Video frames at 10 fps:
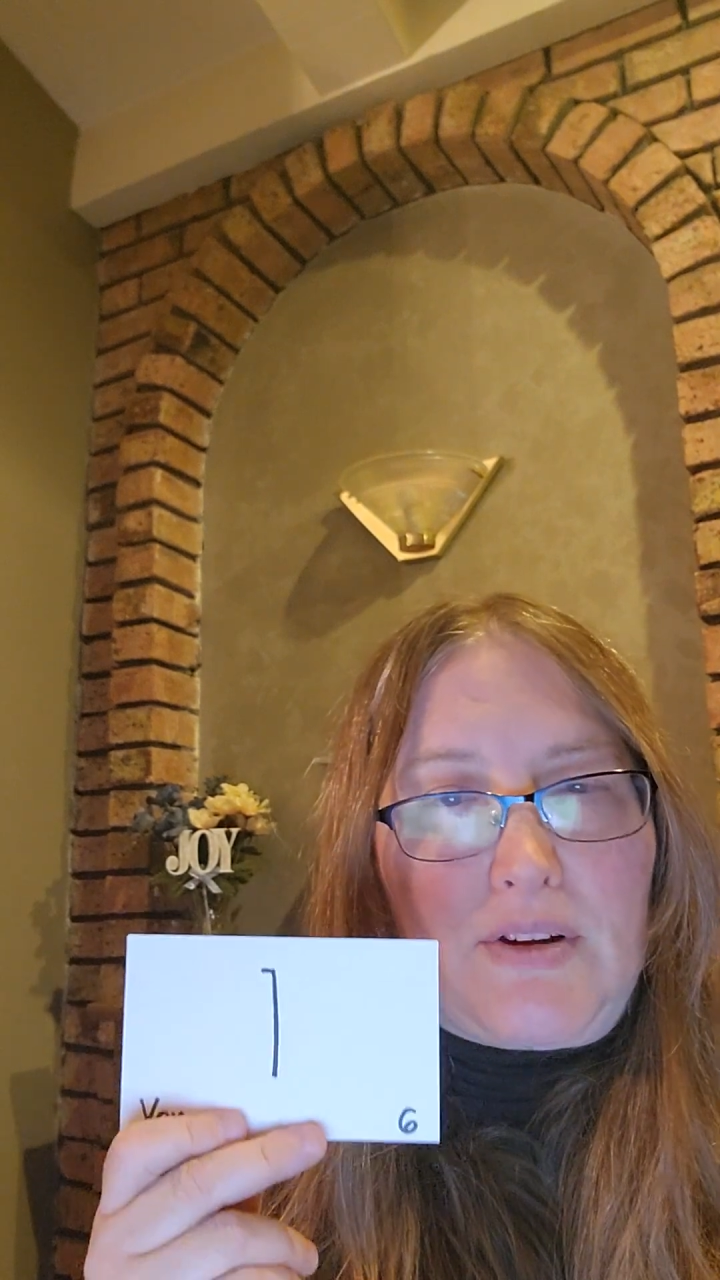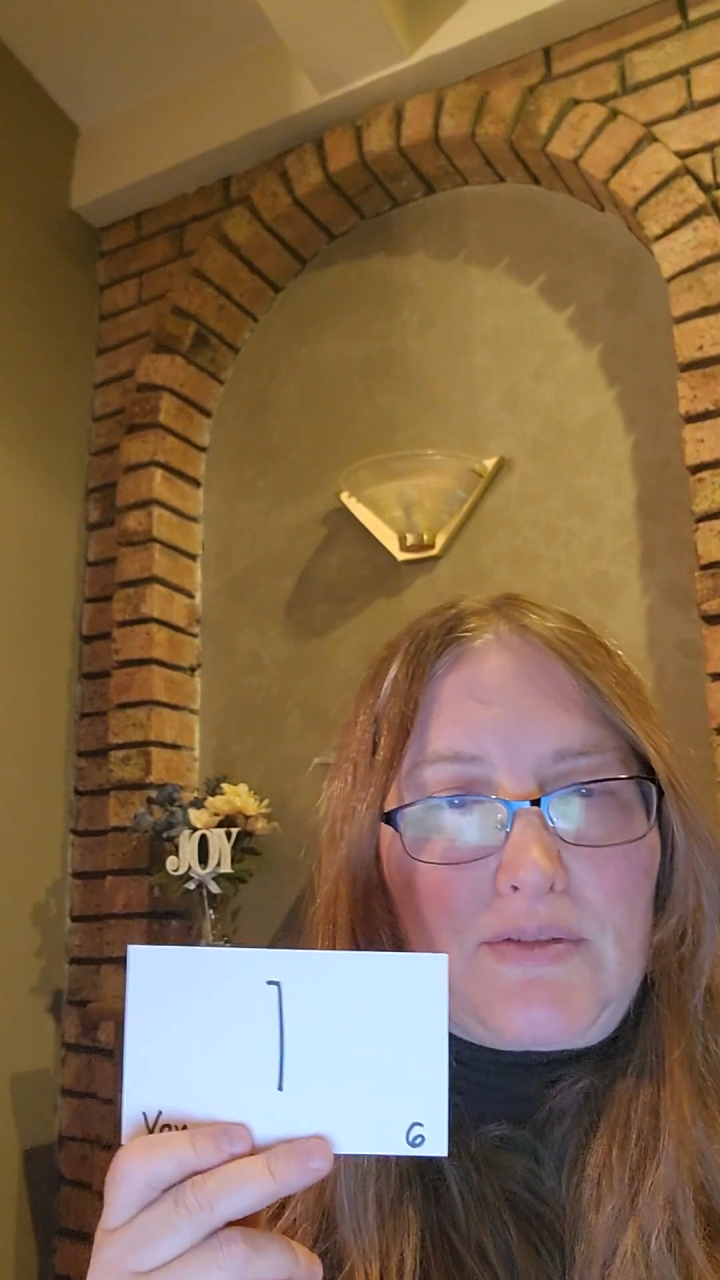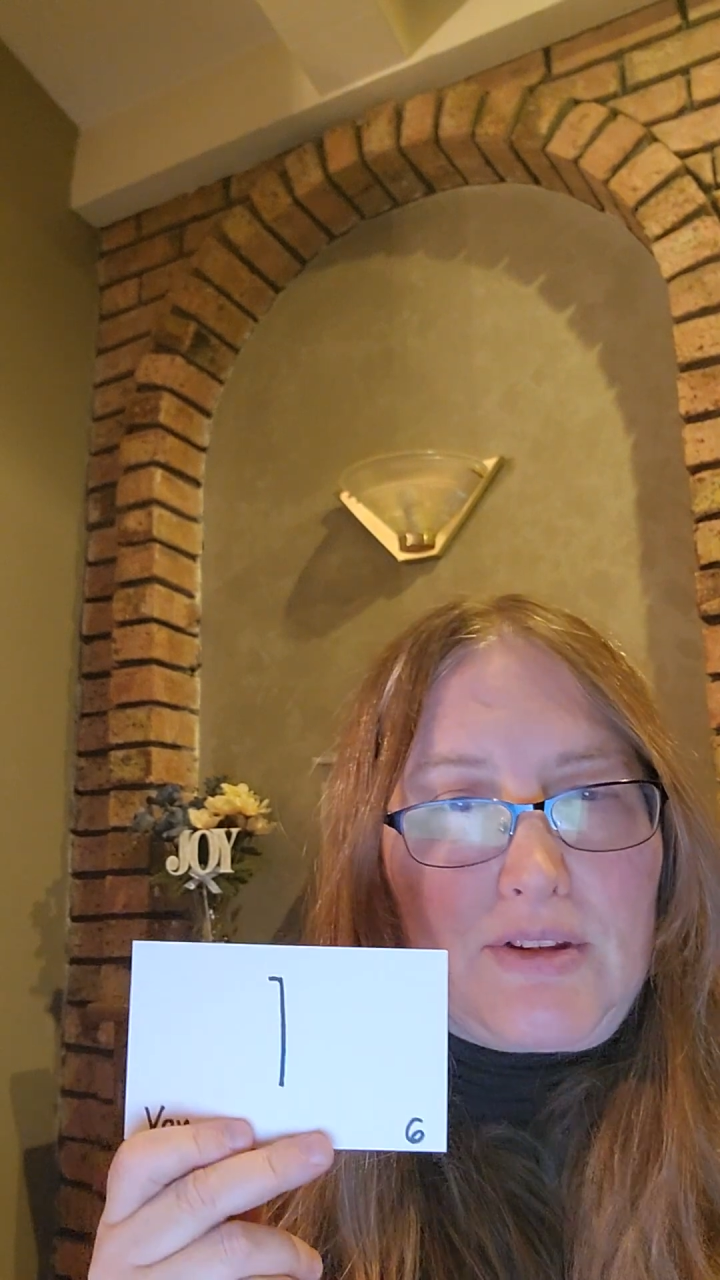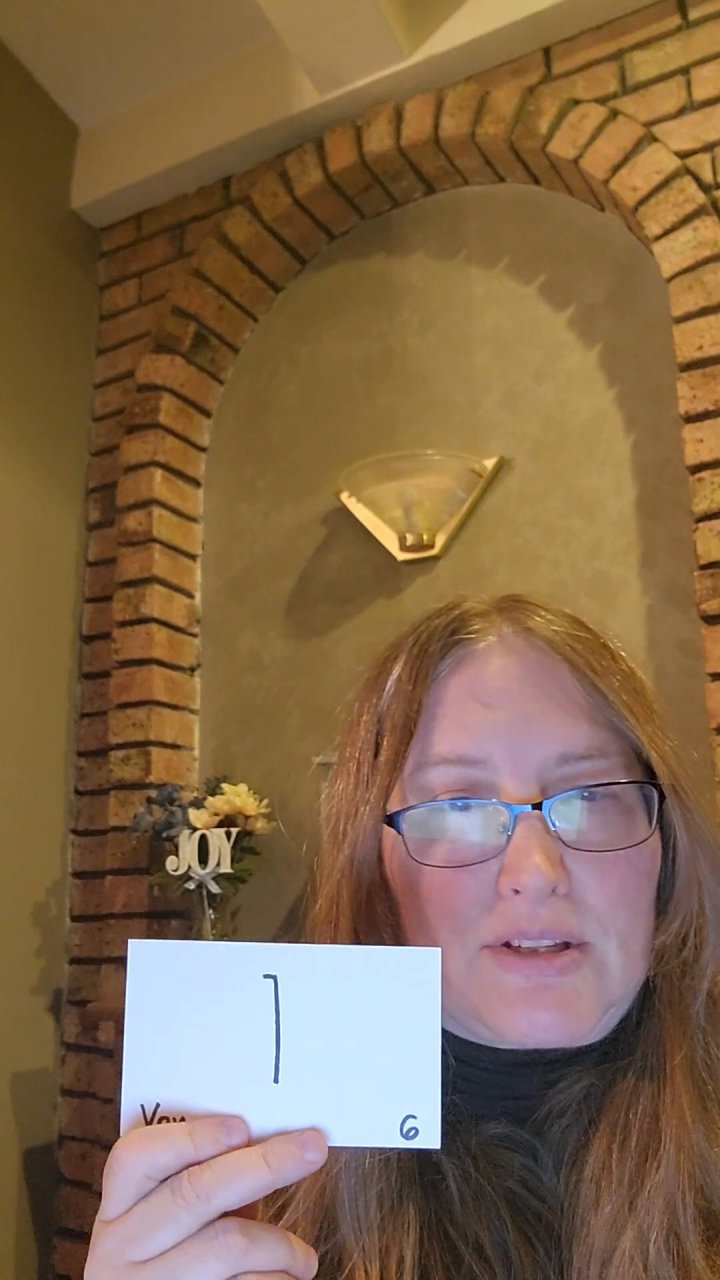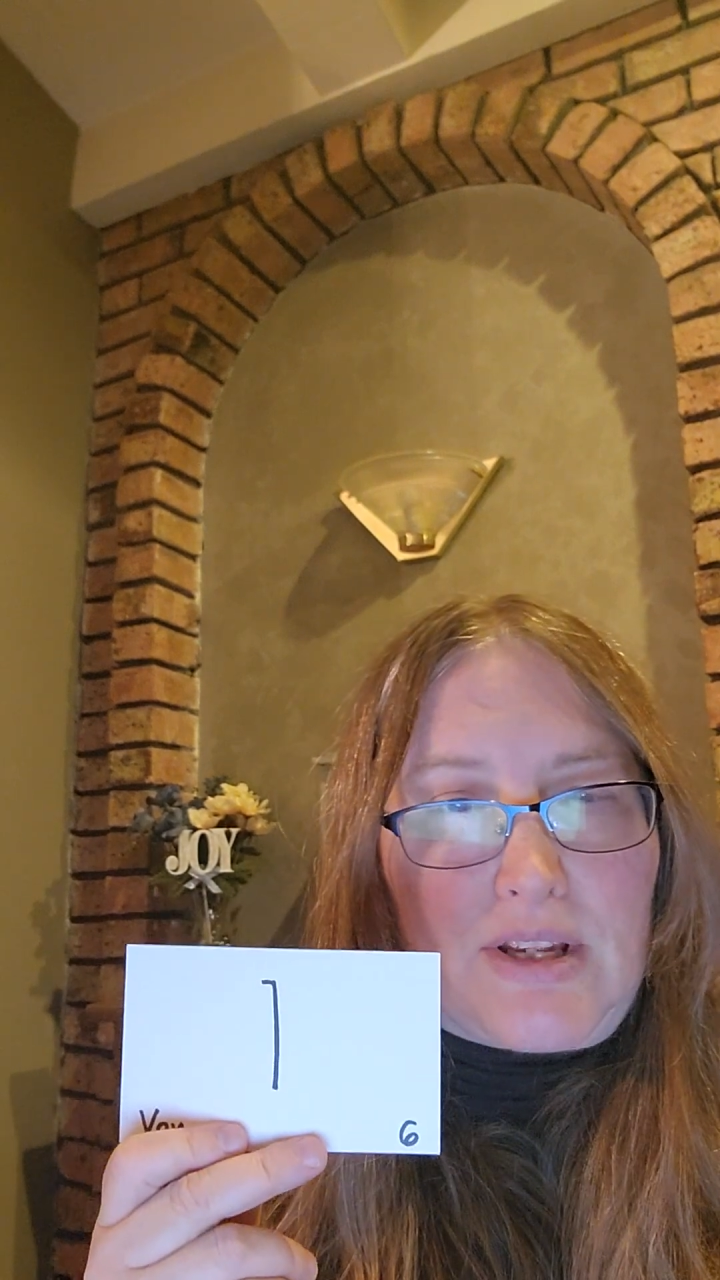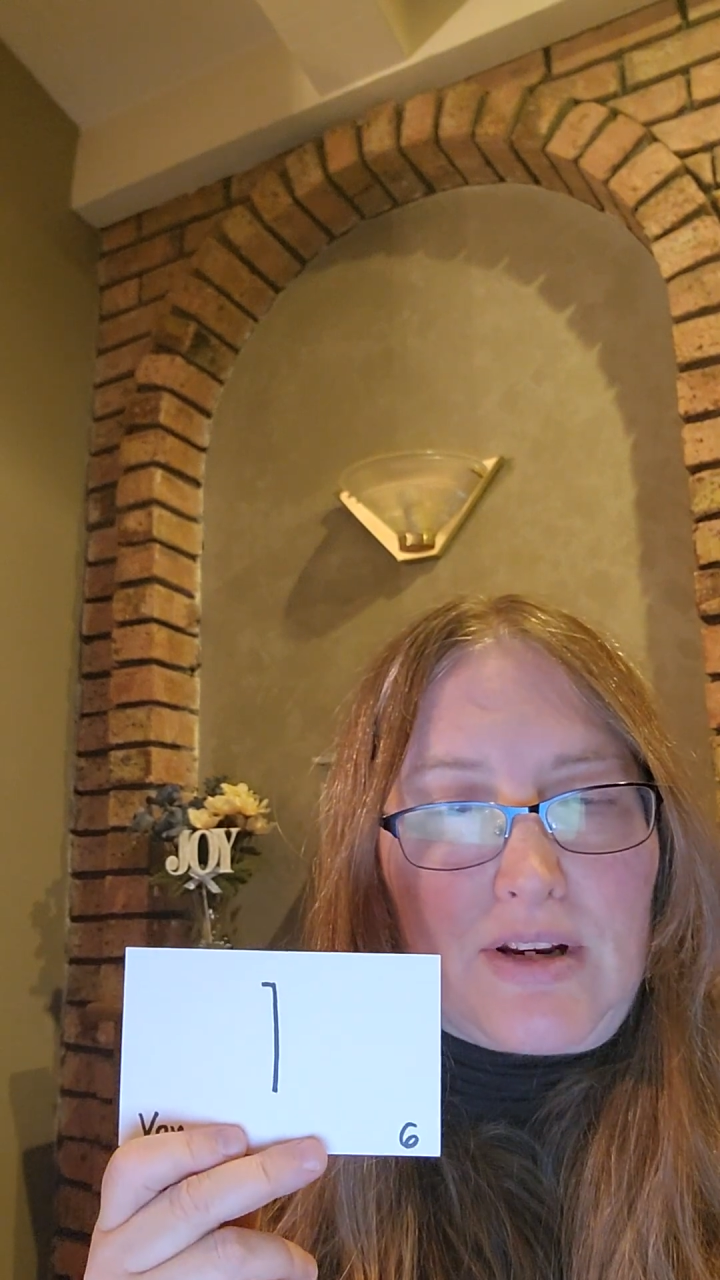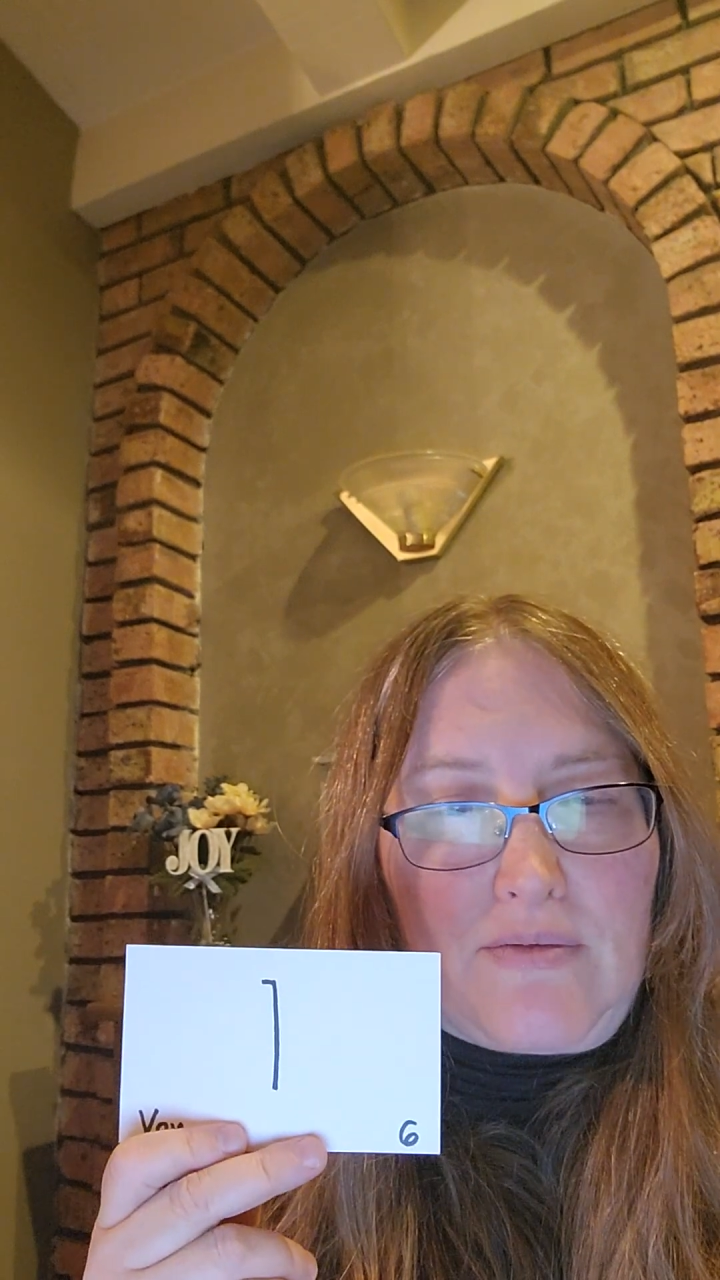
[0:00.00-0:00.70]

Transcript: of the Son